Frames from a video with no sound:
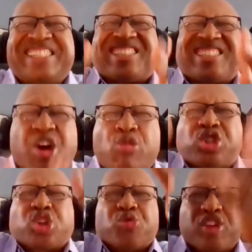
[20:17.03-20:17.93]
that
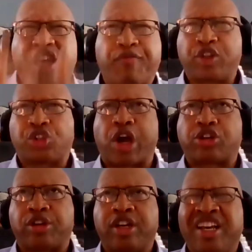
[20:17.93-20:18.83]
social
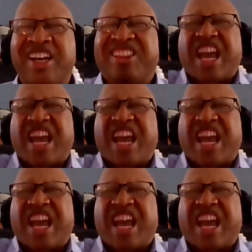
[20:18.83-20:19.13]
infrastructure,